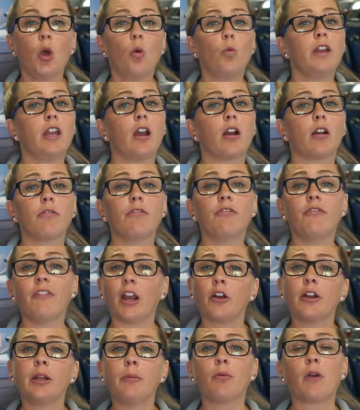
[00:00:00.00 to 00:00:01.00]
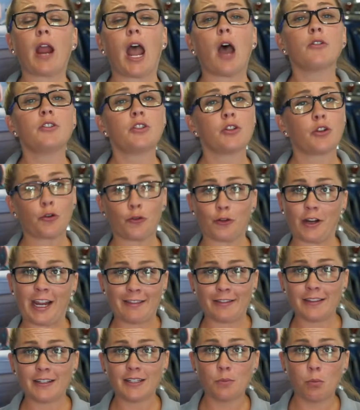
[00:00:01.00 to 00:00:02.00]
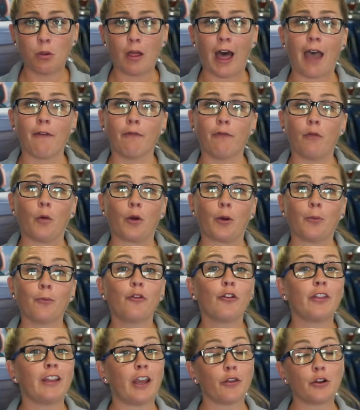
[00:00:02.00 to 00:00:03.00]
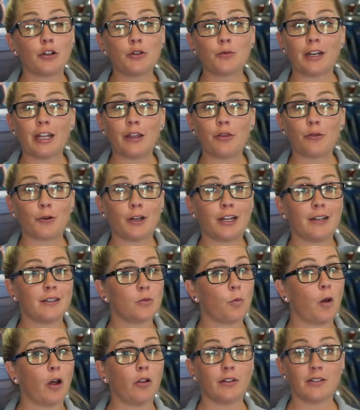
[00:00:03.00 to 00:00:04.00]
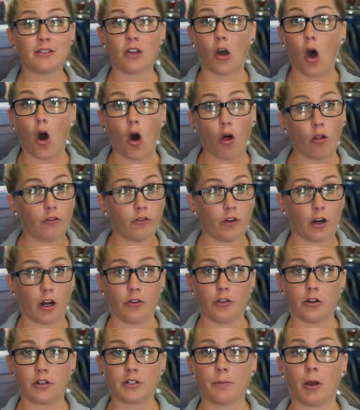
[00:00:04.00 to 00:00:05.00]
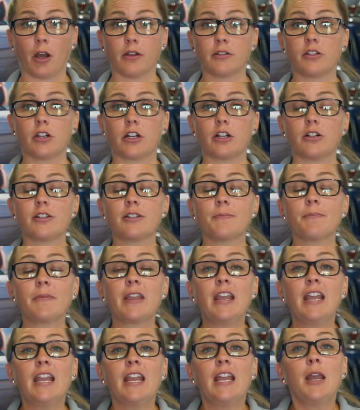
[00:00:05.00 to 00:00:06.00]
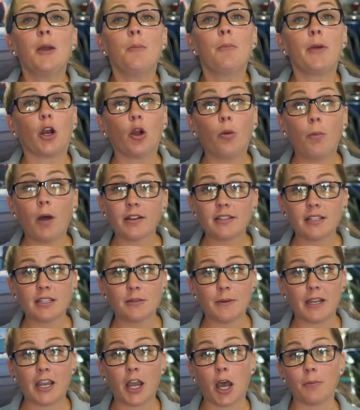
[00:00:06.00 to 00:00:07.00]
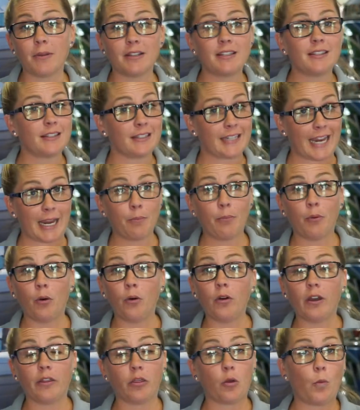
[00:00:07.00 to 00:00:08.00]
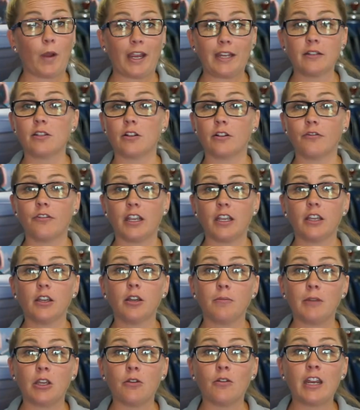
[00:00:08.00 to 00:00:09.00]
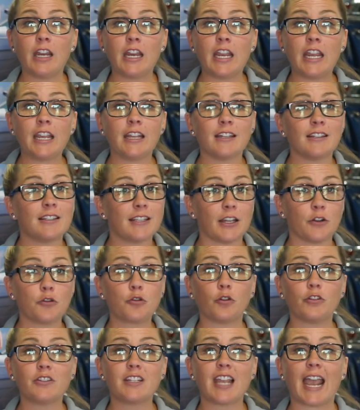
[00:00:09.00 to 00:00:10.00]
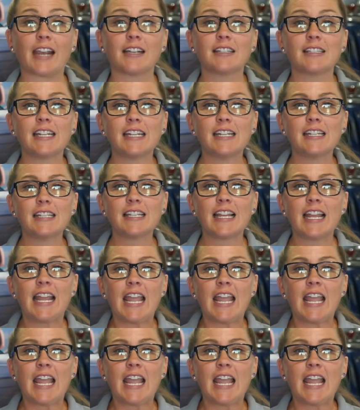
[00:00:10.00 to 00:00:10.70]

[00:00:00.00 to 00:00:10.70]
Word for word: We are very proud to create this platform for the Other 23 as well as all of our other sponsors. Barrel Boss has become a staple in the wake surfing community in Central Texas.